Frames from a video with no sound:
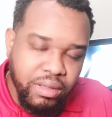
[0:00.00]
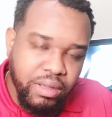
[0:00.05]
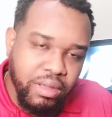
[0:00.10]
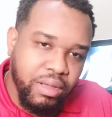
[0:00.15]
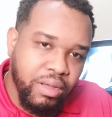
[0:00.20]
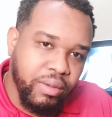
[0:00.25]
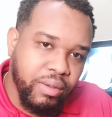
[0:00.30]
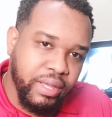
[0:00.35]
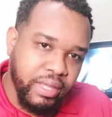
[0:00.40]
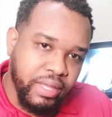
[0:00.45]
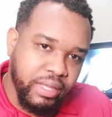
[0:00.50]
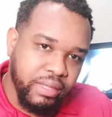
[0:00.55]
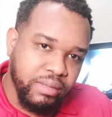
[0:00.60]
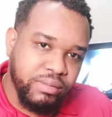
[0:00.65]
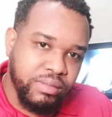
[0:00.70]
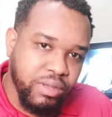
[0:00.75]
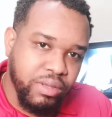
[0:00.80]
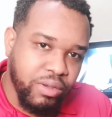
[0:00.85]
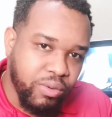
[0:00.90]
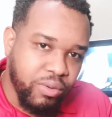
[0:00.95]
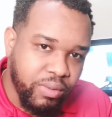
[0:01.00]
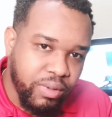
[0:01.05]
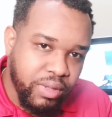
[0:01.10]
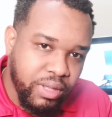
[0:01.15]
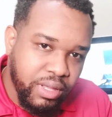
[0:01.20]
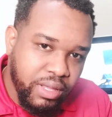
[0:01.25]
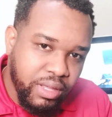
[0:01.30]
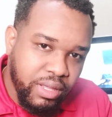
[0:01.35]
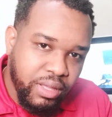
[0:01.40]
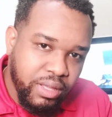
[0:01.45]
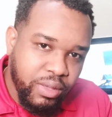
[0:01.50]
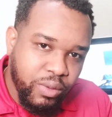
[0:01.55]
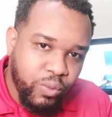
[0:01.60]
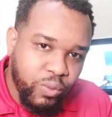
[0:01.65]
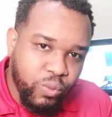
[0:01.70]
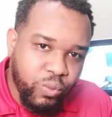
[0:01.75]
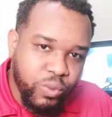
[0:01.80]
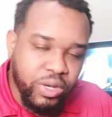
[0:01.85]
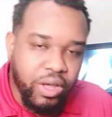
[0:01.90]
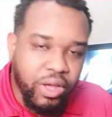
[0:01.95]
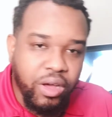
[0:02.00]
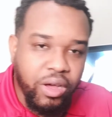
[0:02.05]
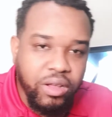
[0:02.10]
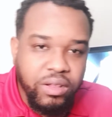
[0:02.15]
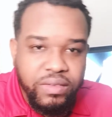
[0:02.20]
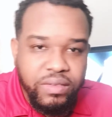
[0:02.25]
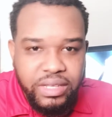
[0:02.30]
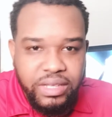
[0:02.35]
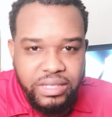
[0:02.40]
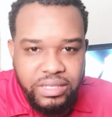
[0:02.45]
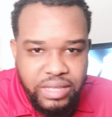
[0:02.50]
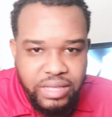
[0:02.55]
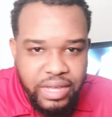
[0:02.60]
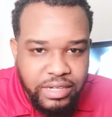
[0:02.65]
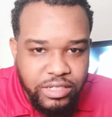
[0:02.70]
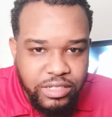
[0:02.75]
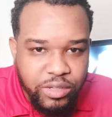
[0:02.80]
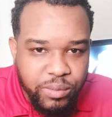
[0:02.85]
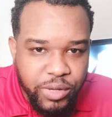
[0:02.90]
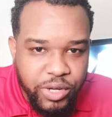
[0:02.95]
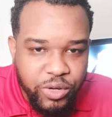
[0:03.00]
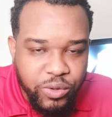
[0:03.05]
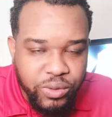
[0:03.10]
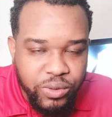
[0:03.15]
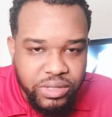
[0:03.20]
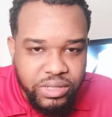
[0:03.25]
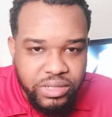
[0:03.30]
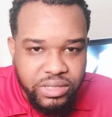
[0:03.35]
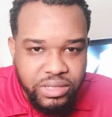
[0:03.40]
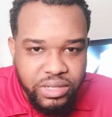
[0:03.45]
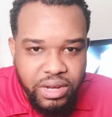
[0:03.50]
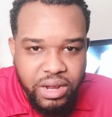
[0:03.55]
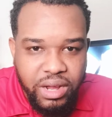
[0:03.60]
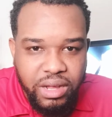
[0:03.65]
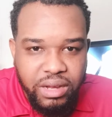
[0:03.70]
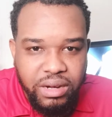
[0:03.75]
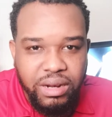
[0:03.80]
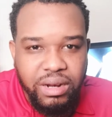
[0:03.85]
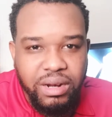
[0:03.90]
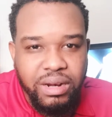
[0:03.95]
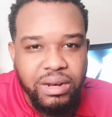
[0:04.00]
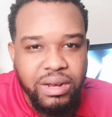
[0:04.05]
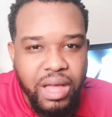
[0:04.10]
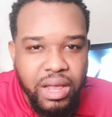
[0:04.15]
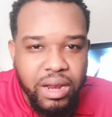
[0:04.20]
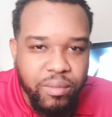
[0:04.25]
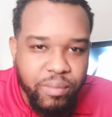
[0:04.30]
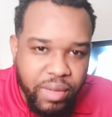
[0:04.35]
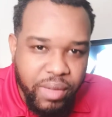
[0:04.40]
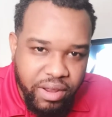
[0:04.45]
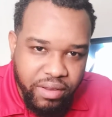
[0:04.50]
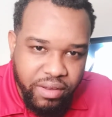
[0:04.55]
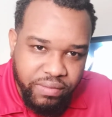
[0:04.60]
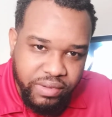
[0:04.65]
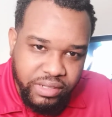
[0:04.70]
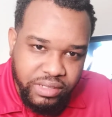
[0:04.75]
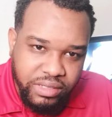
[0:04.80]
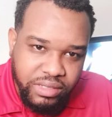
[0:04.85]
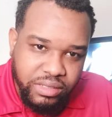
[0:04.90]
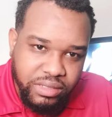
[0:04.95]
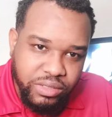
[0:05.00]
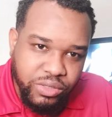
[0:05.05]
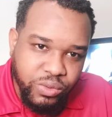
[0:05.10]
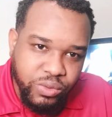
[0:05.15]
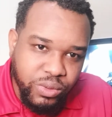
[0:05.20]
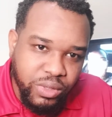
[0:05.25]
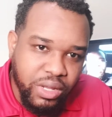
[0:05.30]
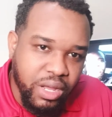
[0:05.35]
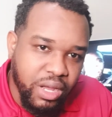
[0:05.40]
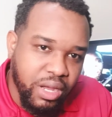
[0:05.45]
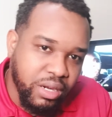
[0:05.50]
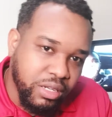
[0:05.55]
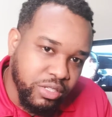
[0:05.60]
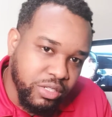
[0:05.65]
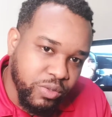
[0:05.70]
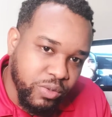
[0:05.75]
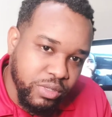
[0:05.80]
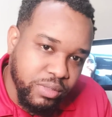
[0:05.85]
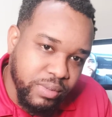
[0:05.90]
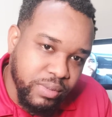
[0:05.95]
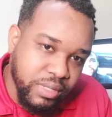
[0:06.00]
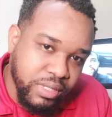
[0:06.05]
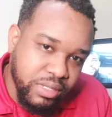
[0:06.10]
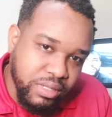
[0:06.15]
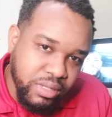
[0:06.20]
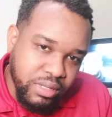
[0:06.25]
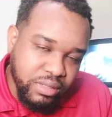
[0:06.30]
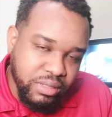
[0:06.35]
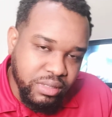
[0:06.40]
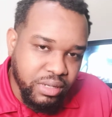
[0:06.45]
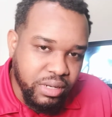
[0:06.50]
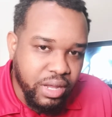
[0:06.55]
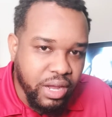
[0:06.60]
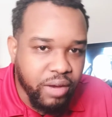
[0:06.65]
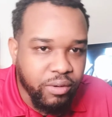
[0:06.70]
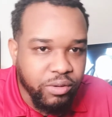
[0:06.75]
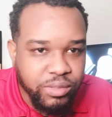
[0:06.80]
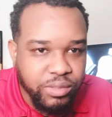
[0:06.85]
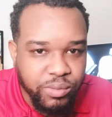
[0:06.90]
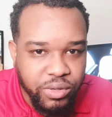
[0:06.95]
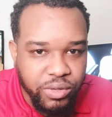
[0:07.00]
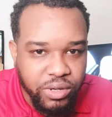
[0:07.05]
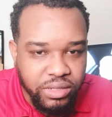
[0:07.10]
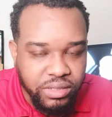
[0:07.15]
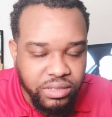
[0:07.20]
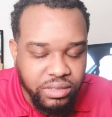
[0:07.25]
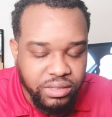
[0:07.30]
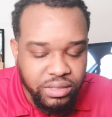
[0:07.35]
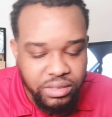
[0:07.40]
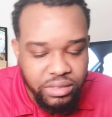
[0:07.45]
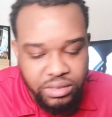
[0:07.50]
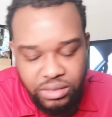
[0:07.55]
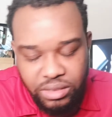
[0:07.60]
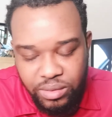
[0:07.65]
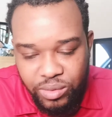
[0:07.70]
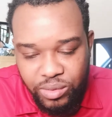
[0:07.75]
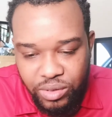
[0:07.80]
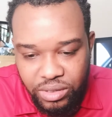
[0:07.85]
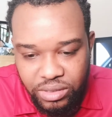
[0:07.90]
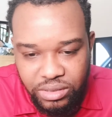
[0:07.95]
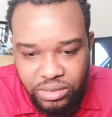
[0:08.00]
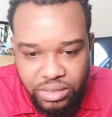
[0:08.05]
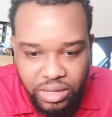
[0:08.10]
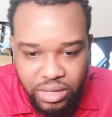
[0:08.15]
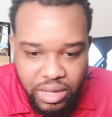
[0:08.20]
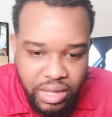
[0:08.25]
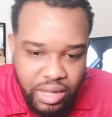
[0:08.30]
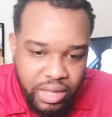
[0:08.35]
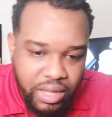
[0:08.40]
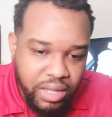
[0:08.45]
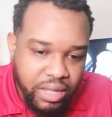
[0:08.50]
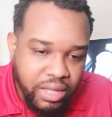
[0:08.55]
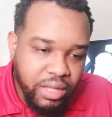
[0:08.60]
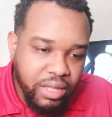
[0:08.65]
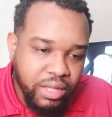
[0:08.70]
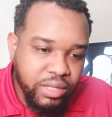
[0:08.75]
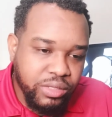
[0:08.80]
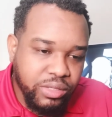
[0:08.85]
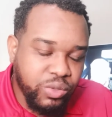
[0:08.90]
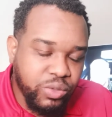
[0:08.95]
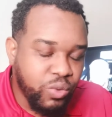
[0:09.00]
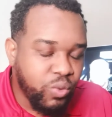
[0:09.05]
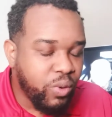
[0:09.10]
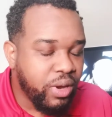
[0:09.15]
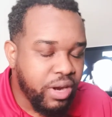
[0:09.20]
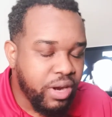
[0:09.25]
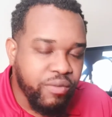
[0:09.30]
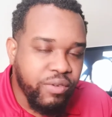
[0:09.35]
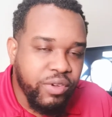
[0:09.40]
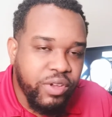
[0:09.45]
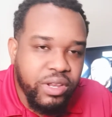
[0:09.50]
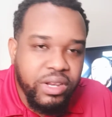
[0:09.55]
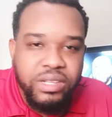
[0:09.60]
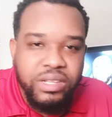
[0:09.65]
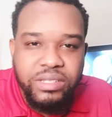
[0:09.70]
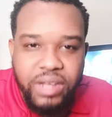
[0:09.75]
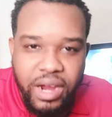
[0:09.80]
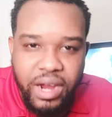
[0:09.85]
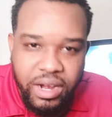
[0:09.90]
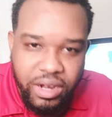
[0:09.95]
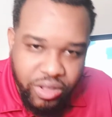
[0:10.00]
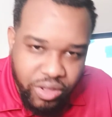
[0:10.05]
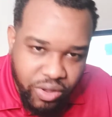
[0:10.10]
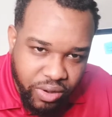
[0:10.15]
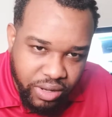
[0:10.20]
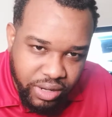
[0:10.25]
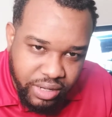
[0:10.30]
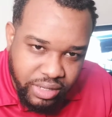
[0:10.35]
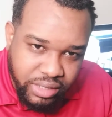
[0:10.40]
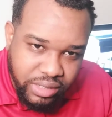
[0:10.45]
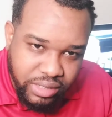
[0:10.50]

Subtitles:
okay, so with all of these essential minerals, there are a lot of benefits to the condrus chrispus, to the Irish moss, to the sea moss, to whatever you desire to call it.